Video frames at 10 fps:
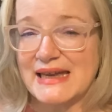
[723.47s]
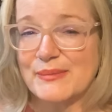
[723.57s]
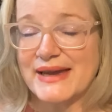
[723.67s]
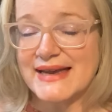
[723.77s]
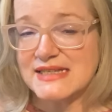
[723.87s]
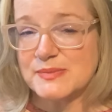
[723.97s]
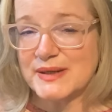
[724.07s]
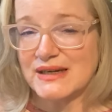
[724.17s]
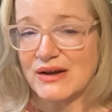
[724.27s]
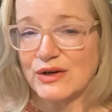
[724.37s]
and my
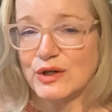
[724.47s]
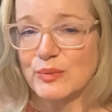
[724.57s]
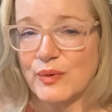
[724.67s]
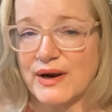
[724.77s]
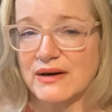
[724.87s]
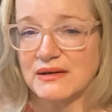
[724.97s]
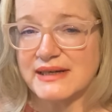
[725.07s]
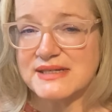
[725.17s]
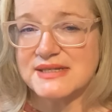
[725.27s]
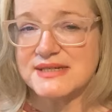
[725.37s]
husband on your prayer
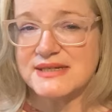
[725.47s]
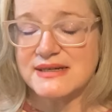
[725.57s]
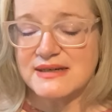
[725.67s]
list,